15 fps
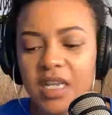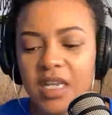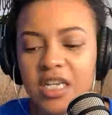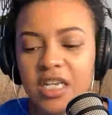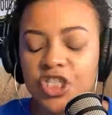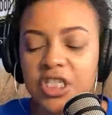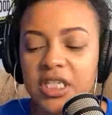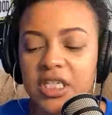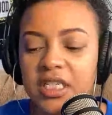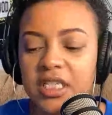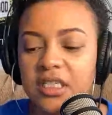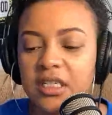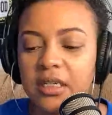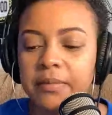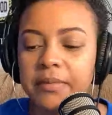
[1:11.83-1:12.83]
She is a
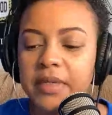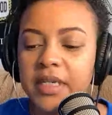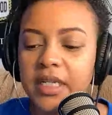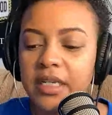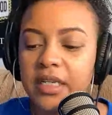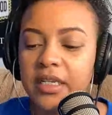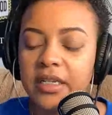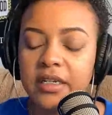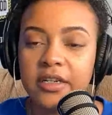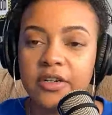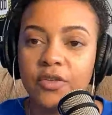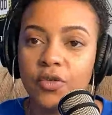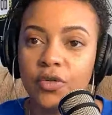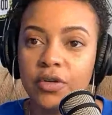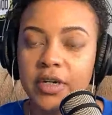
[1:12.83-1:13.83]
comedian and
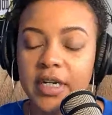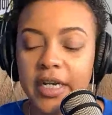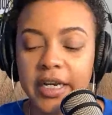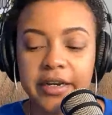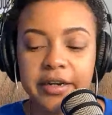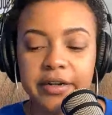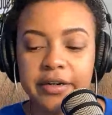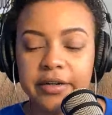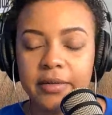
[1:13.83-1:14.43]
on-air,